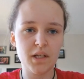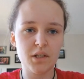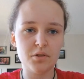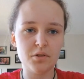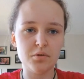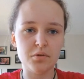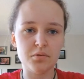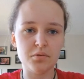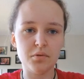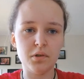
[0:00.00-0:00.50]

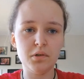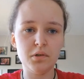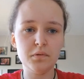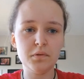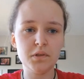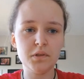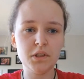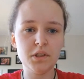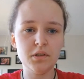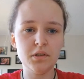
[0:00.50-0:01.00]
To enroll
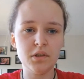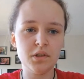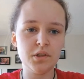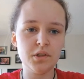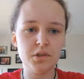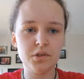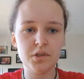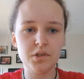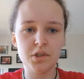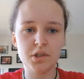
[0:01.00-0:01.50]
for it,
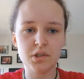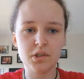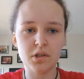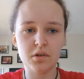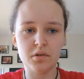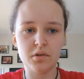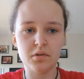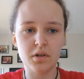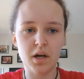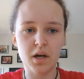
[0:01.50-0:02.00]
you just
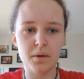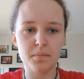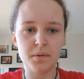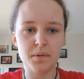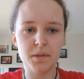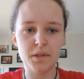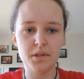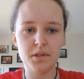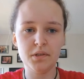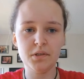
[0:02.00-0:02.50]
go up
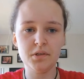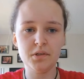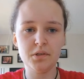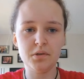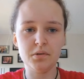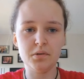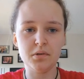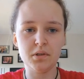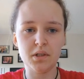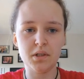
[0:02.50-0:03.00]
here to